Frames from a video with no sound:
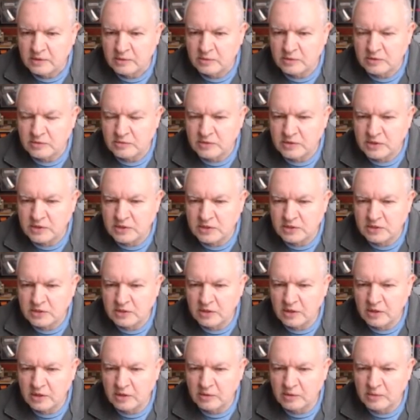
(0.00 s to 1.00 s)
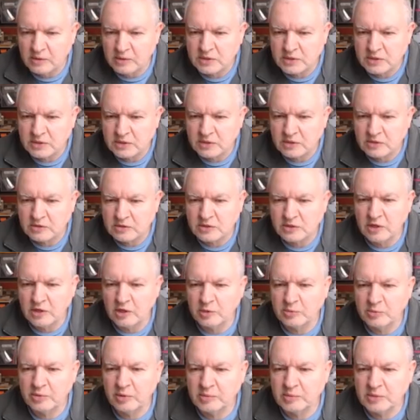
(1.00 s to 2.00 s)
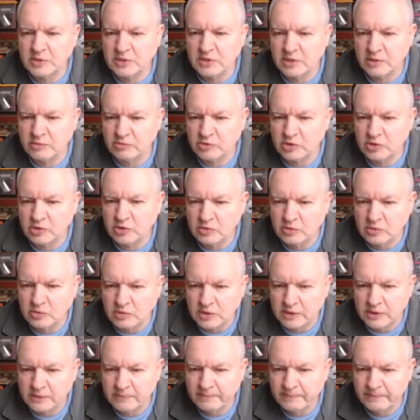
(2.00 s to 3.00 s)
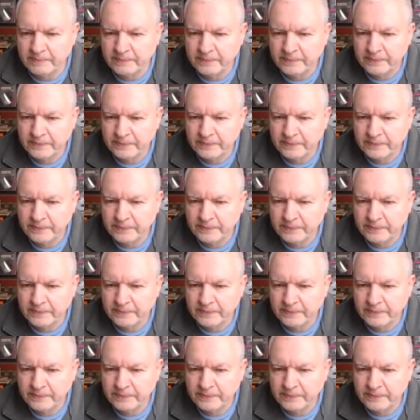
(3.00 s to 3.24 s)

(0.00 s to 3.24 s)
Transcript: Oh, it's very slow. Why is it so slow? Probably because I'm recording.